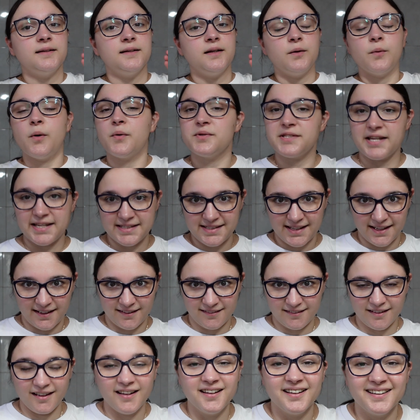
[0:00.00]
What was I saying?
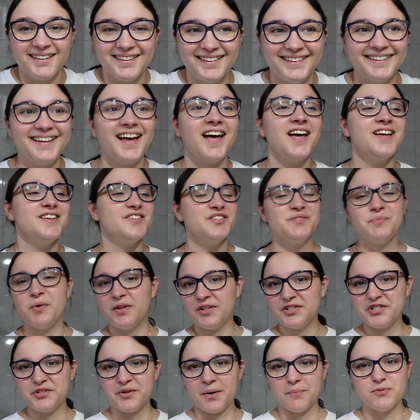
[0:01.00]
Small
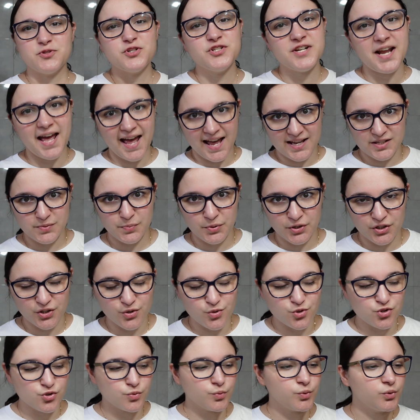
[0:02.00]
interruption as per
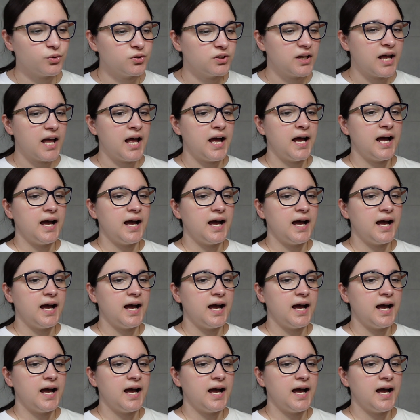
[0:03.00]
usual.